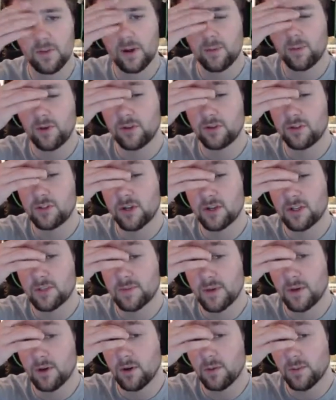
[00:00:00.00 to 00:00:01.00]
My brother John's
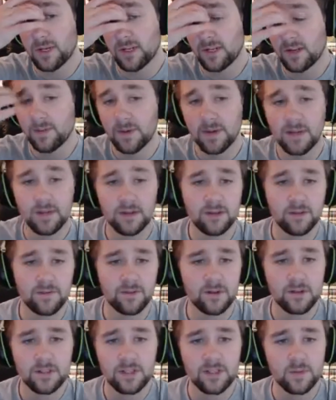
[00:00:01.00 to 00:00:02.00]
been home, and he's been healing
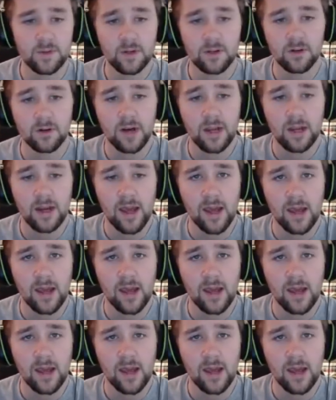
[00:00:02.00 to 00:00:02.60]
for us, and it's been great.